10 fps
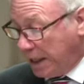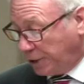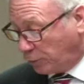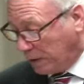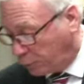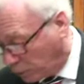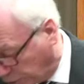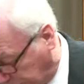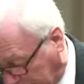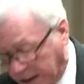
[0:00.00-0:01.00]
as we will
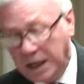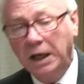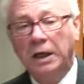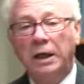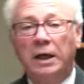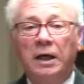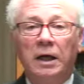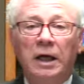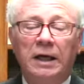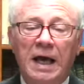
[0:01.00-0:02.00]
see,
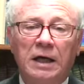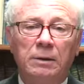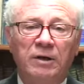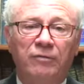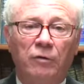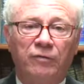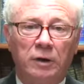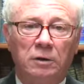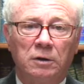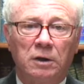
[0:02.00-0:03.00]
it had to be
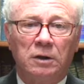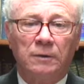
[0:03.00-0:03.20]
fulfilled